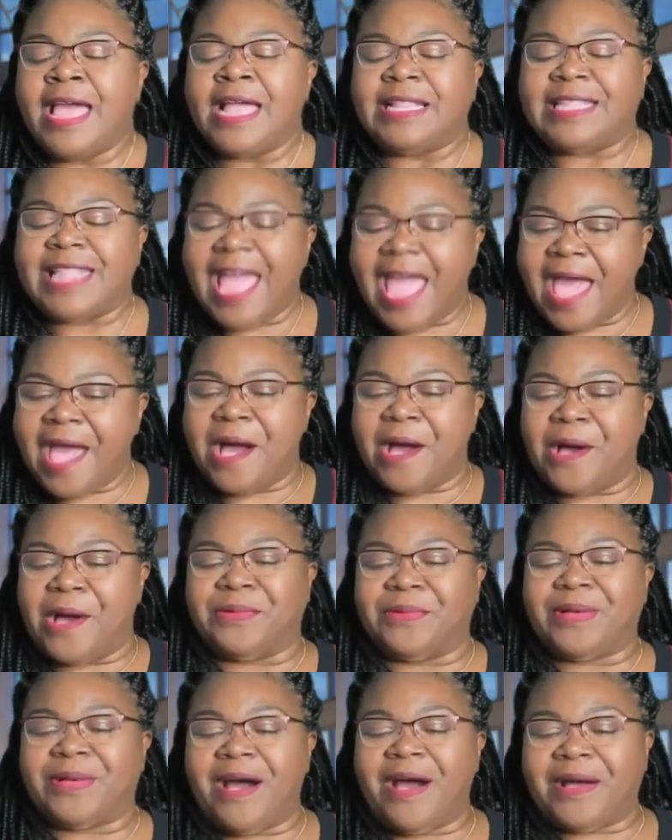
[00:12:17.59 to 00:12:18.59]
Now,
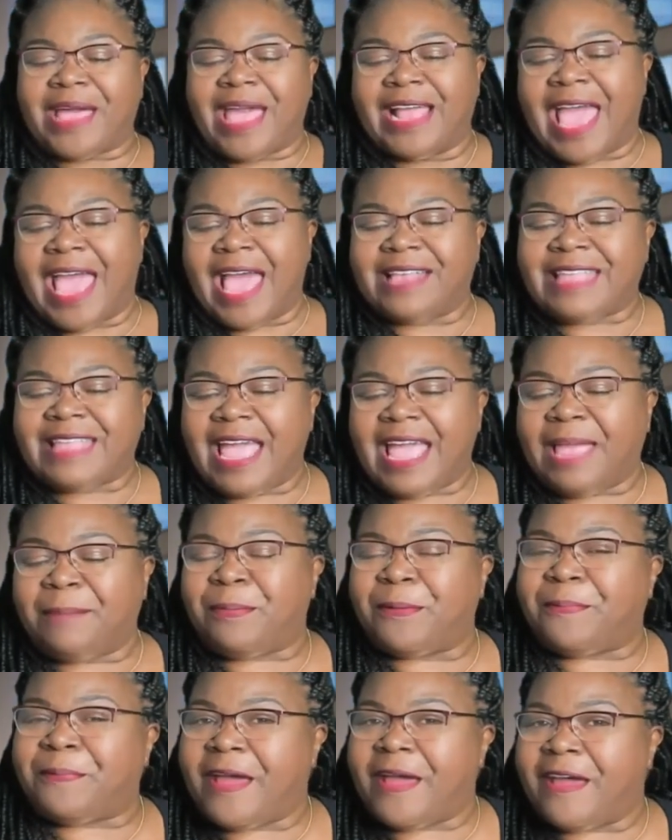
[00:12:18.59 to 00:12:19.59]
as they
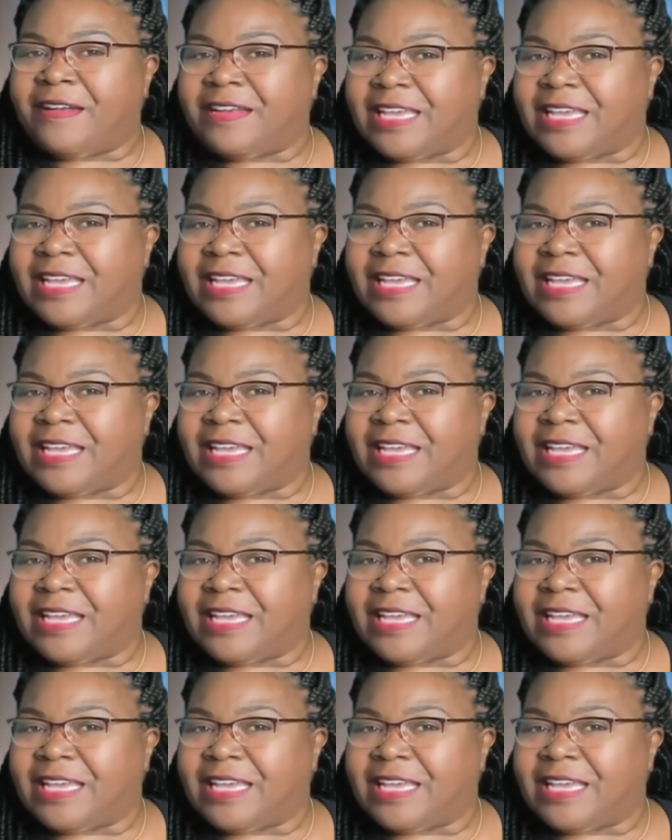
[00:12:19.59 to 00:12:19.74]
prepare